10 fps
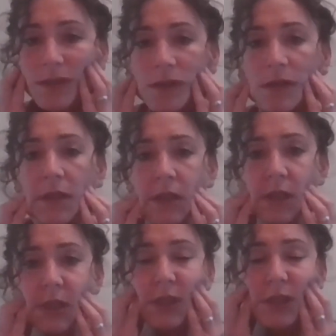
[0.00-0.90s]
nice
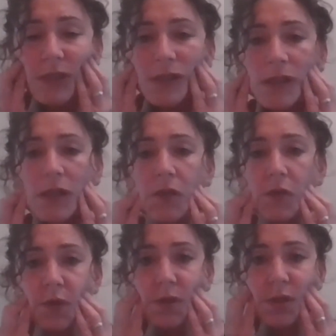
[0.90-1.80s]

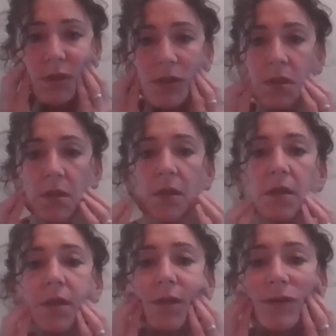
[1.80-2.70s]
circles
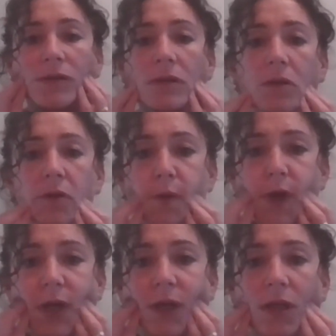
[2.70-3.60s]
all the
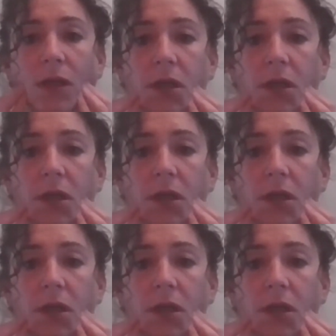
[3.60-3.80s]
way